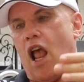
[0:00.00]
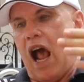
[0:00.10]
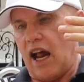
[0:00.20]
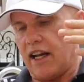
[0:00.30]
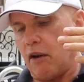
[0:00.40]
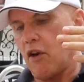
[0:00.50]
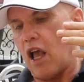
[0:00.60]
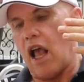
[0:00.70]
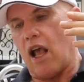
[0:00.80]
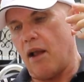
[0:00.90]
And
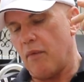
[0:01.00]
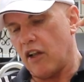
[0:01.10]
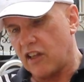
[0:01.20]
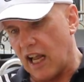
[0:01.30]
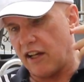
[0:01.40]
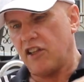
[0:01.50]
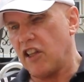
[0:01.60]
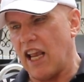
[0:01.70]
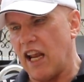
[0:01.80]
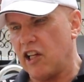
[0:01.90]
then the end of
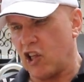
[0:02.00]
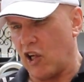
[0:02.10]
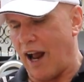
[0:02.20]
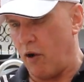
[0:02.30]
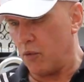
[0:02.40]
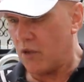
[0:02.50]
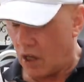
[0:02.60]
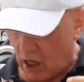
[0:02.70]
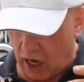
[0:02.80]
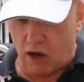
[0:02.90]
the eighth round,
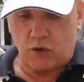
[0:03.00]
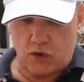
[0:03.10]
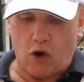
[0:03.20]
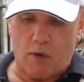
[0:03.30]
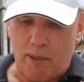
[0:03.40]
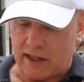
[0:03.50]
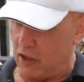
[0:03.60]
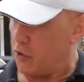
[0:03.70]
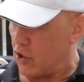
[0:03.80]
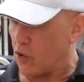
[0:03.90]
I was going back to, it
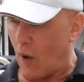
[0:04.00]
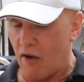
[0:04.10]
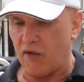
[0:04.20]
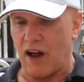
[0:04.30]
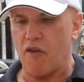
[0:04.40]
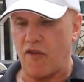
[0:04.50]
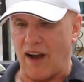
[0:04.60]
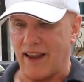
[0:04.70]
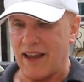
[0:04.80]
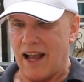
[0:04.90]
was a 12-round
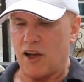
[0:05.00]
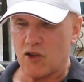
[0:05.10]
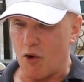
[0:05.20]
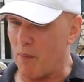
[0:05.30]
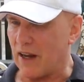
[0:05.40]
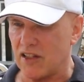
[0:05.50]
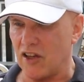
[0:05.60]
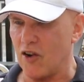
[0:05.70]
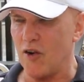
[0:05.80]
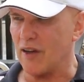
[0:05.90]
fight, I was going back to the
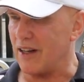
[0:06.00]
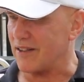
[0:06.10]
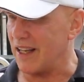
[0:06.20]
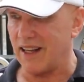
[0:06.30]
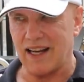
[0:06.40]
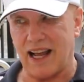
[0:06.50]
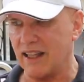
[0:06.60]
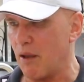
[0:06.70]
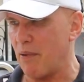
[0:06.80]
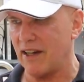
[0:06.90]
corner, and I was thinking, I'd
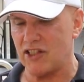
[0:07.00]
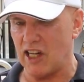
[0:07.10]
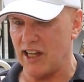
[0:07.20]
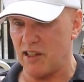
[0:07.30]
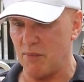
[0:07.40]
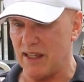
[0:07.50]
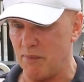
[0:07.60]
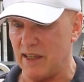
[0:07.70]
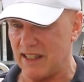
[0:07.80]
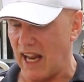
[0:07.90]
better change
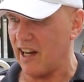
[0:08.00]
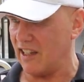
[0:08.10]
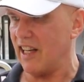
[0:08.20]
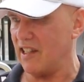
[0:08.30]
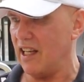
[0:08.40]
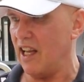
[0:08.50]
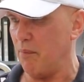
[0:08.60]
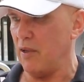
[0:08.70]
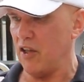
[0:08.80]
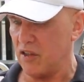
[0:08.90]
me tactics here,
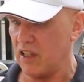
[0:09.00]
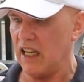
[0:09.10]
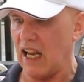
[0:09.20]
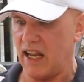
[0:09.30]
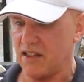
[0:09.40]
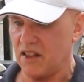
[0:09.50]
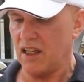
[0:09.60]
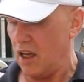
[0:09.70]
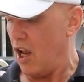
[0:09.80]
because he hasn't